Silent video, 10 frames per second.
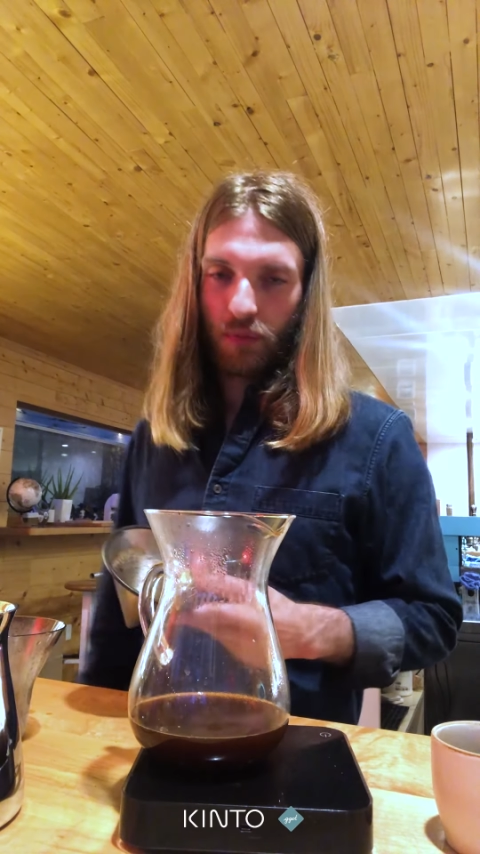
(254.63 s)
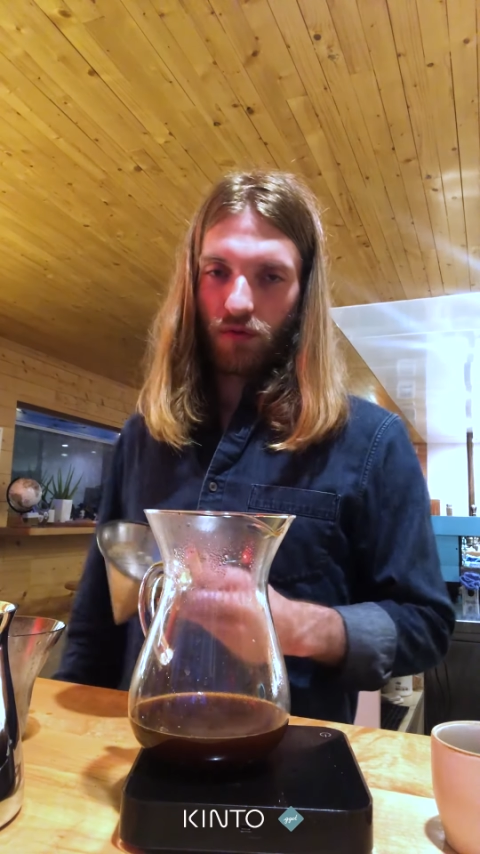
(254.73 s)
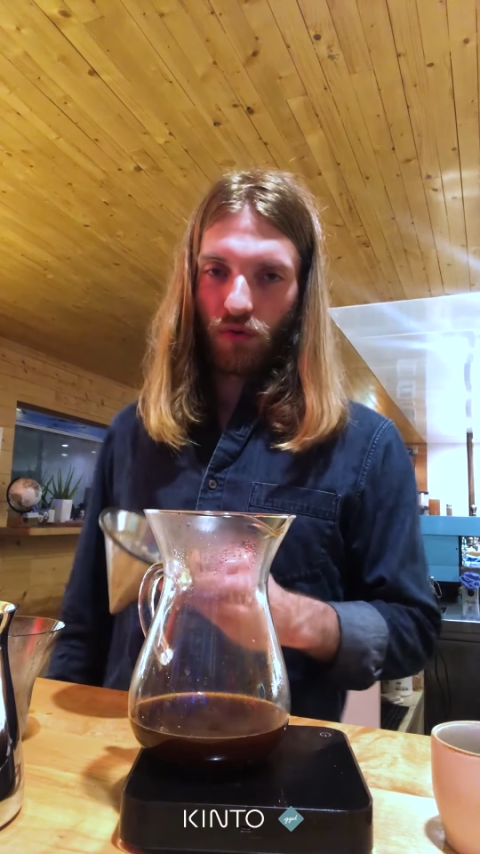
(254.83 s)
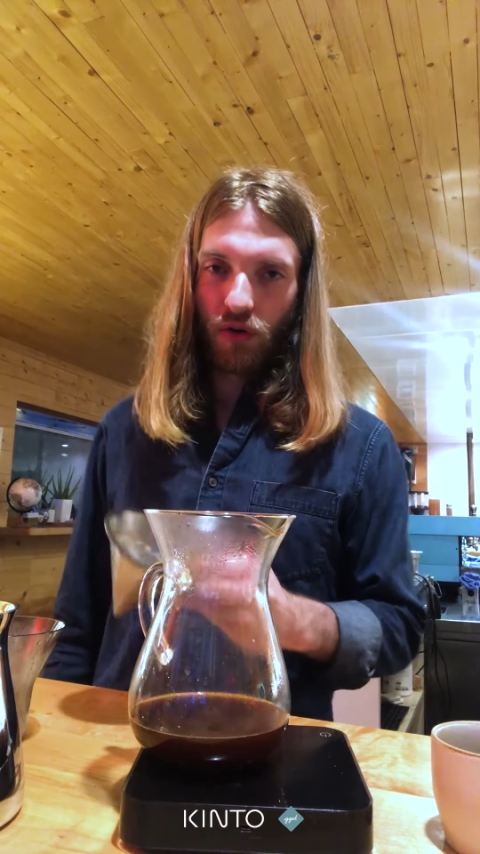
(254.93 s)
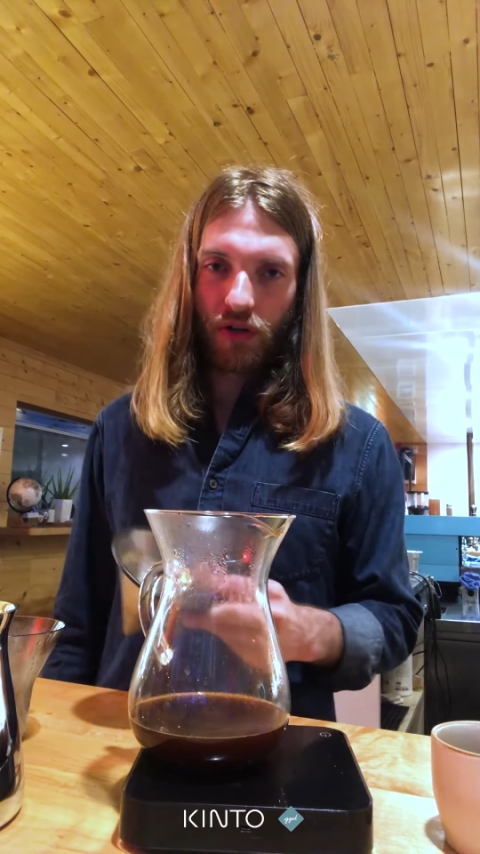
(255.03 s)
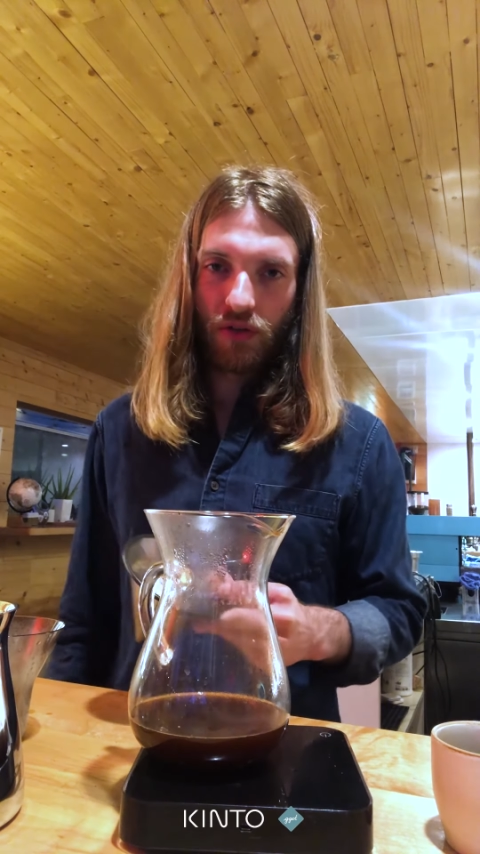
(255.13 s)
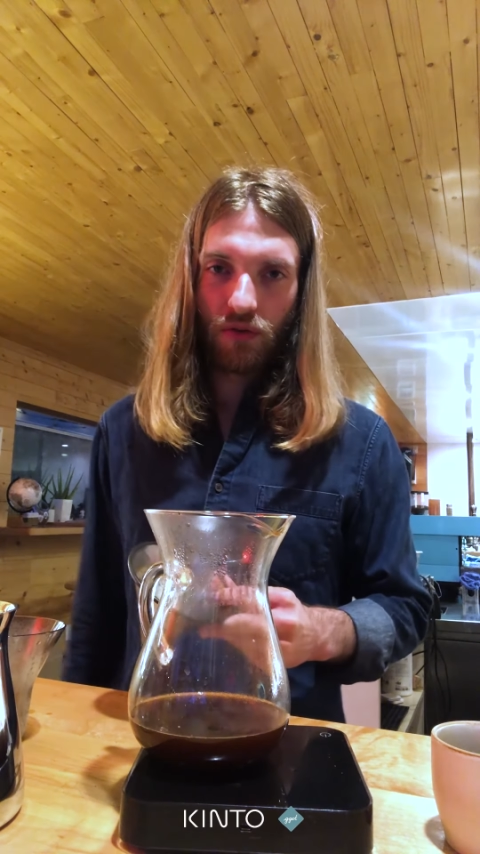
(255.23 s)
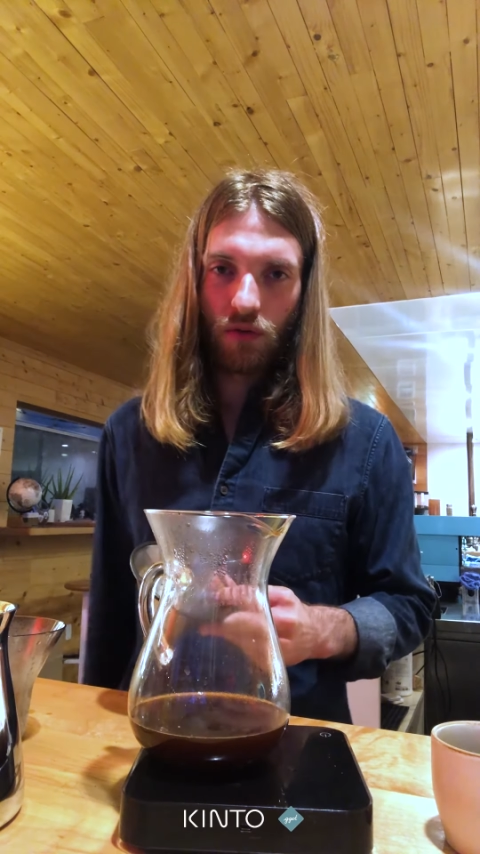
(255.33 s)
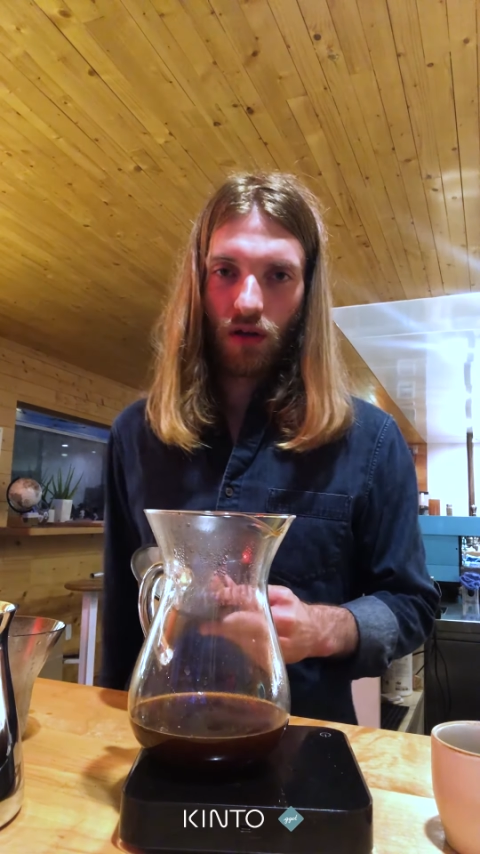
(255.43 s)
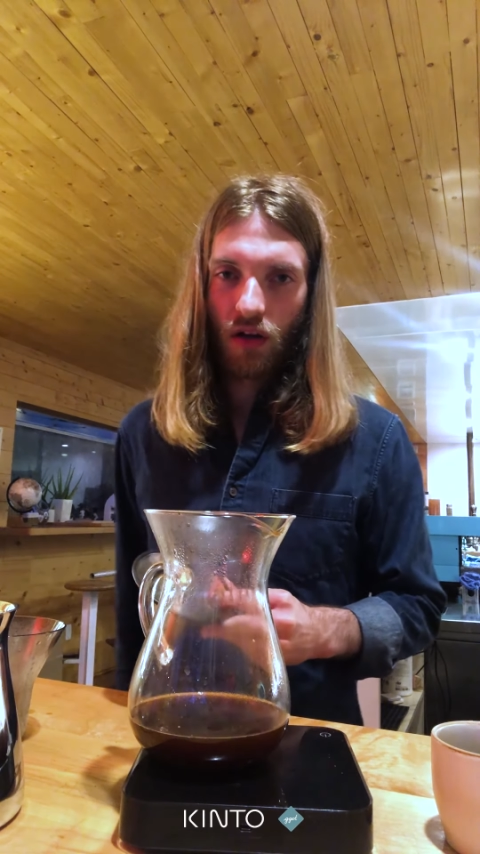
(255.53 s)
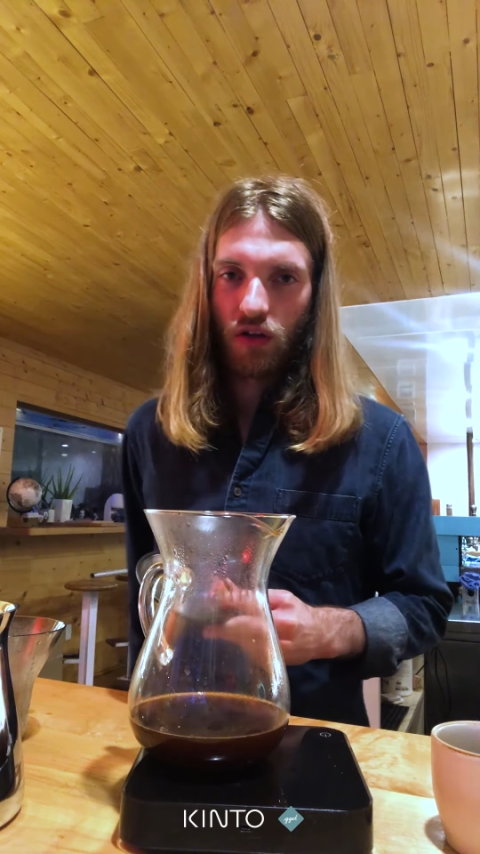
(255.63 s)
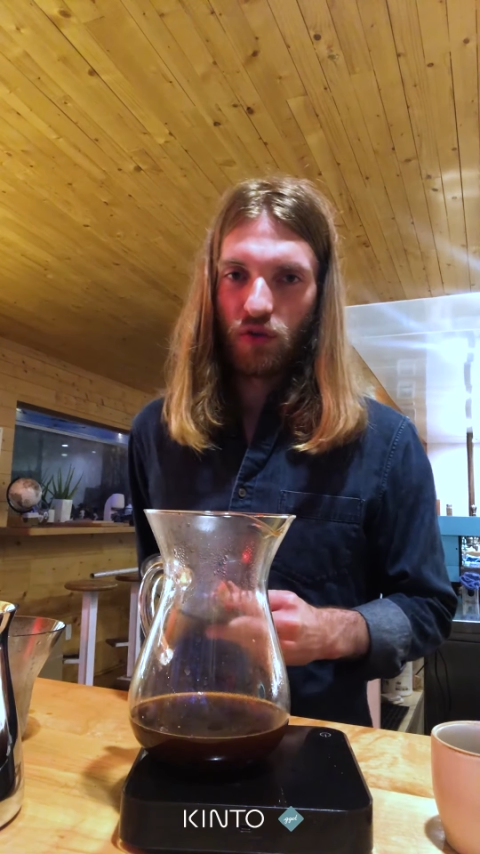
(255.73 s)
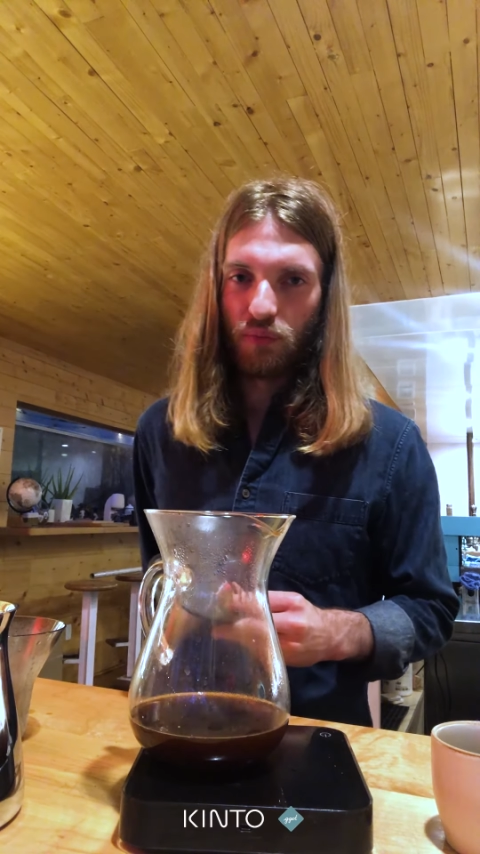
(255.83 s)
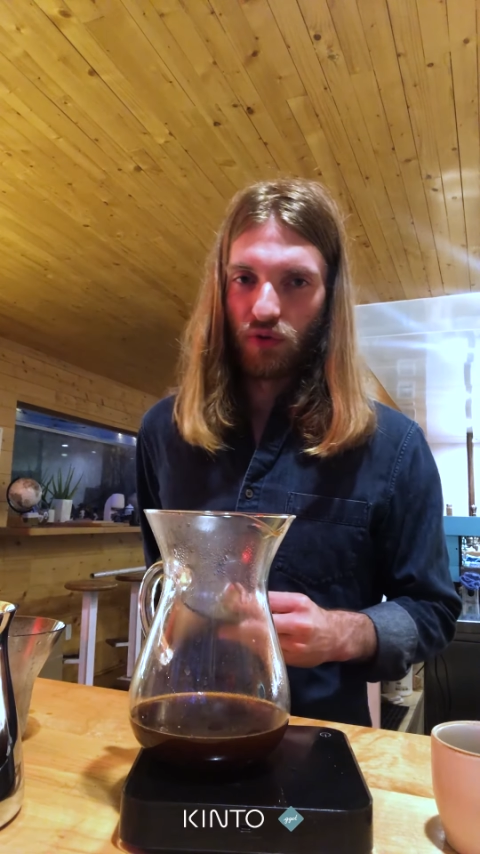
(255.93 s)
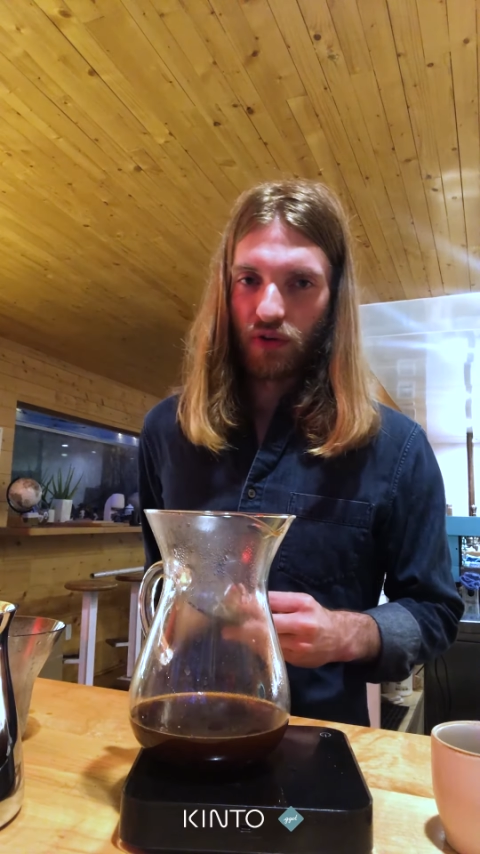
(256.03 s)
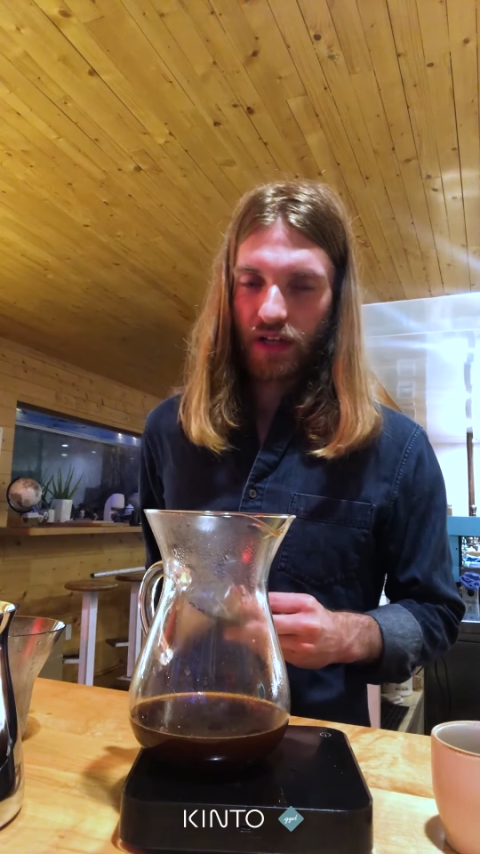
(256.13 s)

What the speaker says: before you brew